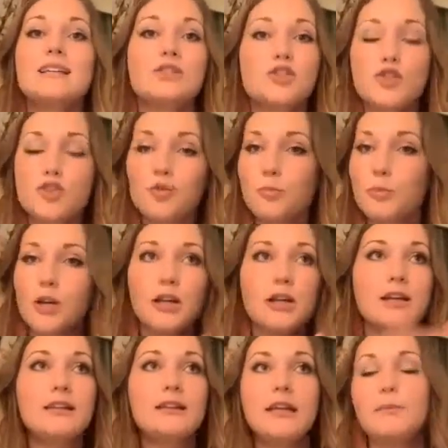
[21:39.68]
super
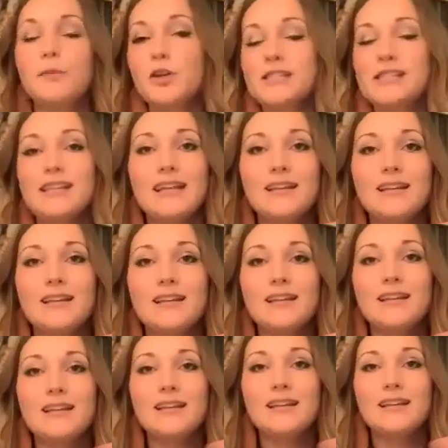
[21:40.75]
glamorous and
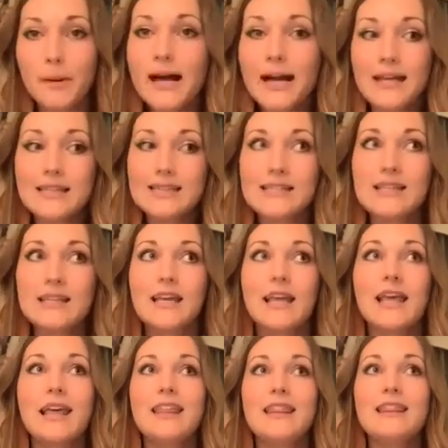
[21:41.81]
glitz, but
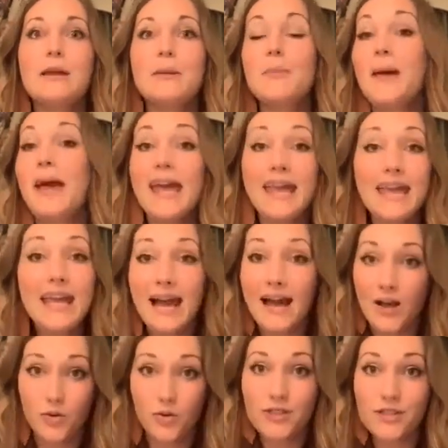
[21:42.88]
the
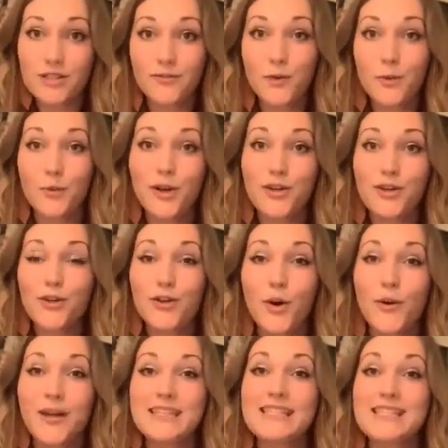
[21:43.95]
payout for what you're
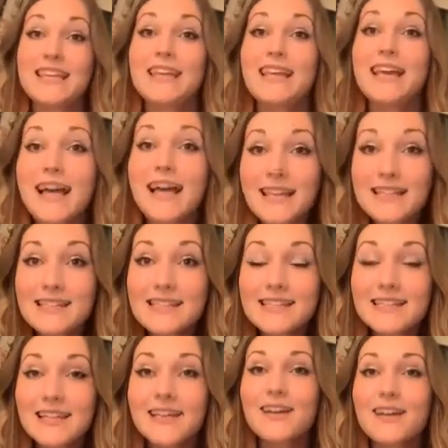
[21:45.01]
going to get
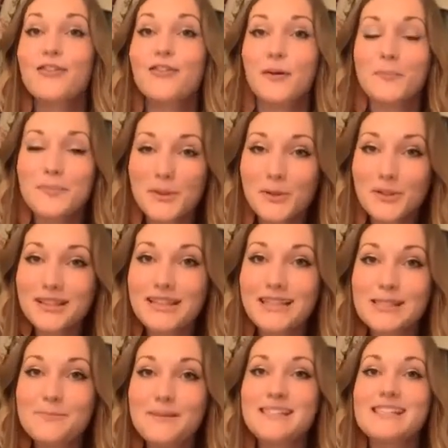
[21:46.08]
from building
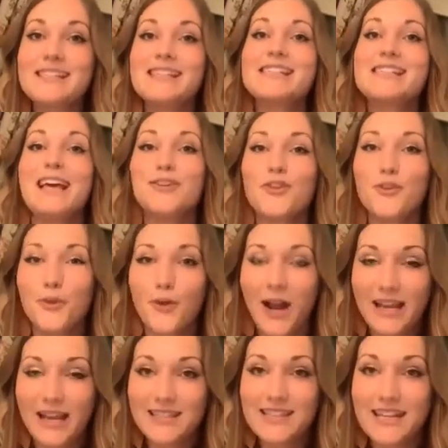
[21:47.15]
this business and
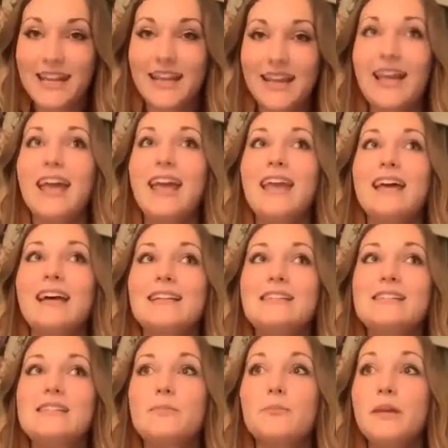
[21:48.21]
grinding
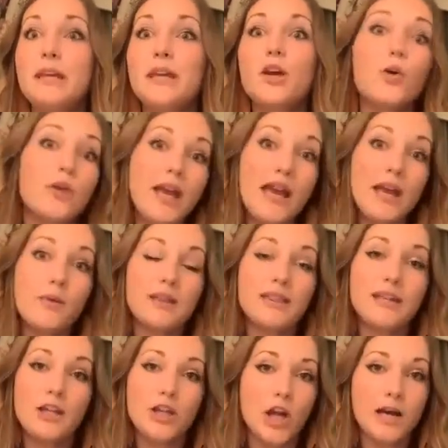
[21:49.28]
and being okay with
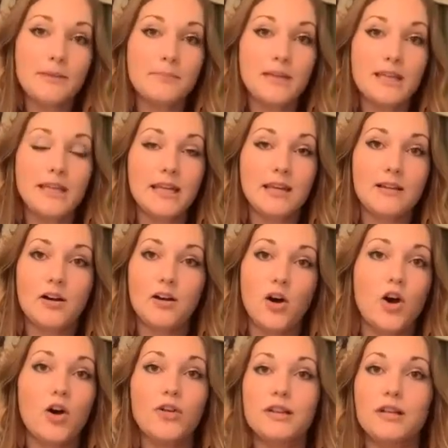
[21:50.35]
it not being
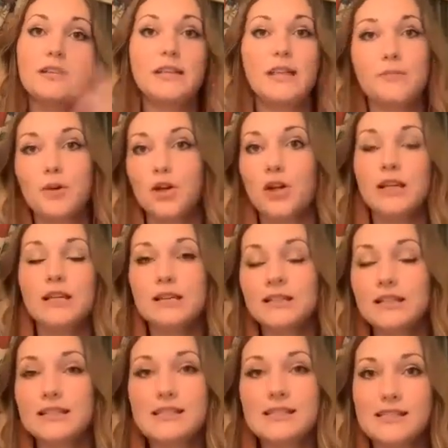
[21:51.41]
all the glamour and
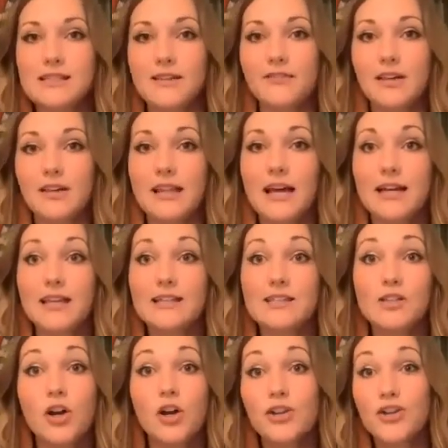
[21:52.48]
glitz and stuff like that. Because
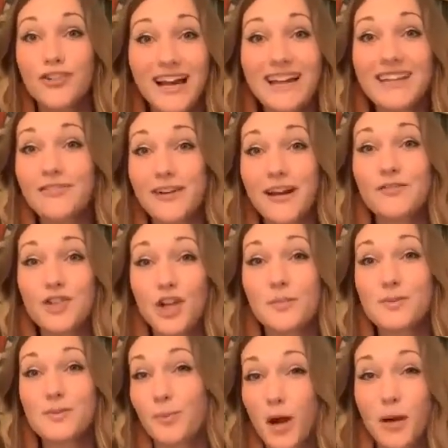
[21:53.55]
y'all, your 9 to 5
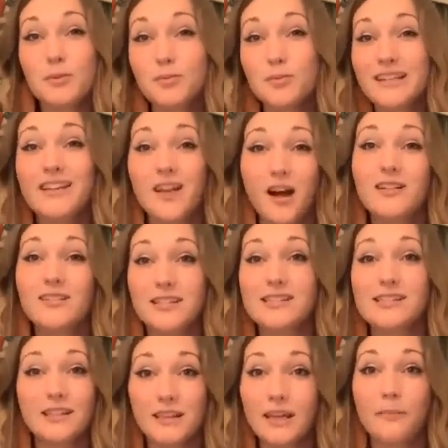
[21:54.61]
job's probably not glitz
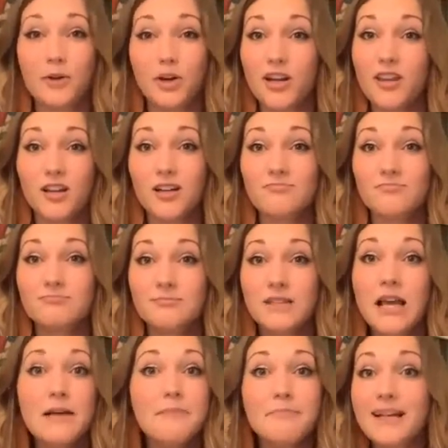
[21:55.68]
and glamour either.
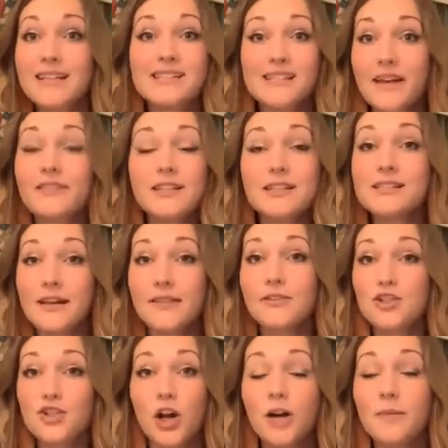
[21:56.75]
My 7 to
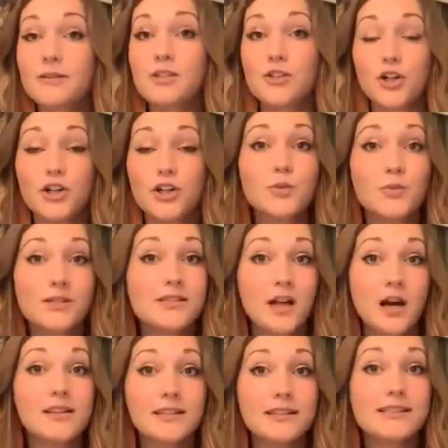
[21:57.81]
7 job as a nurse was
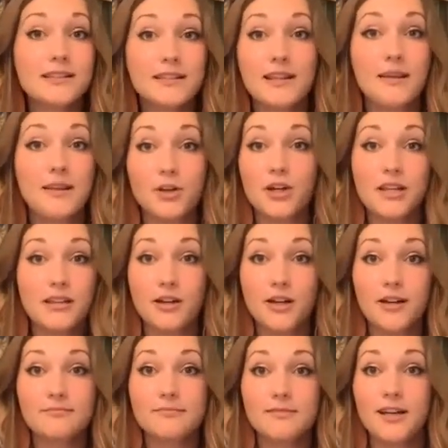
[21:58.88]
not glitz and glamour
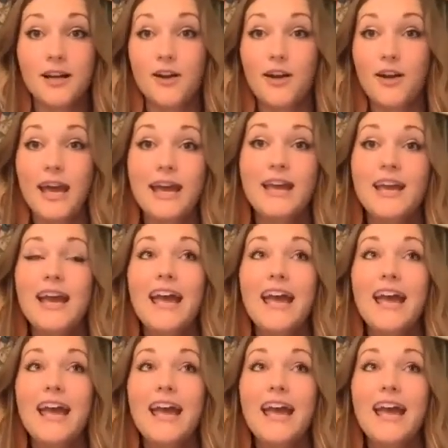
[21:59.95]
either. Okay.